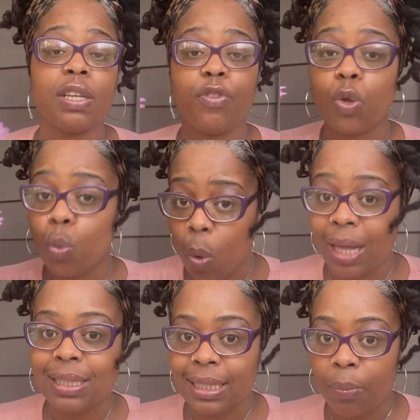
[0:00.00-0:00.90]
If you
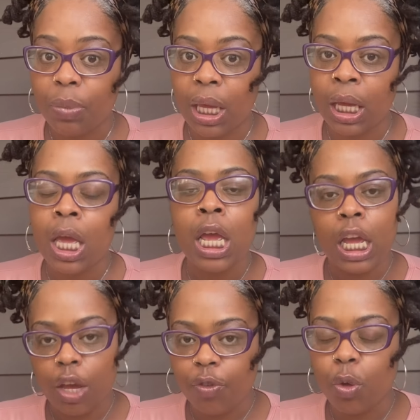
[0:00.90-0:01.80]
want something,
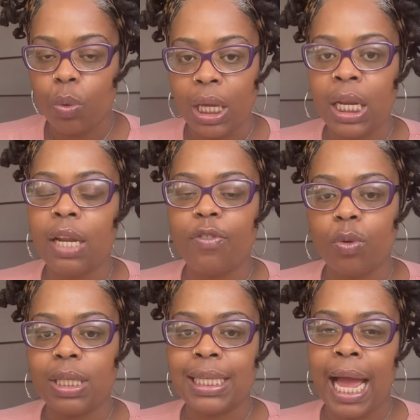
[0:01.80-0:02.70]
if you need it, if you
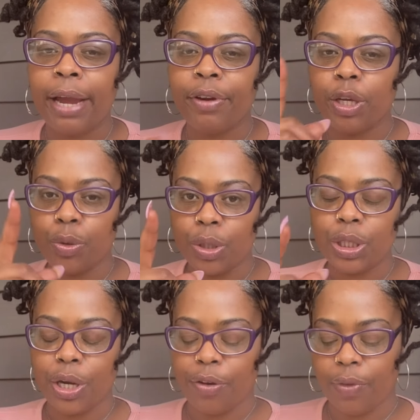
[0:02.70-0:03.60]
desire it, you
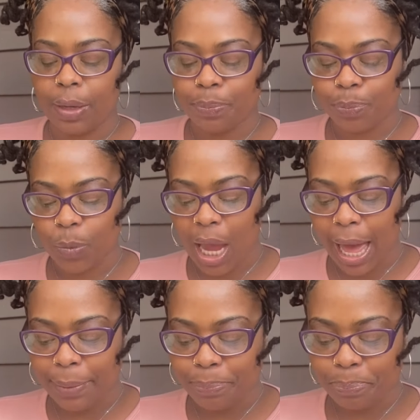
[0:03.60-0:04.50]
deserve it. Okay?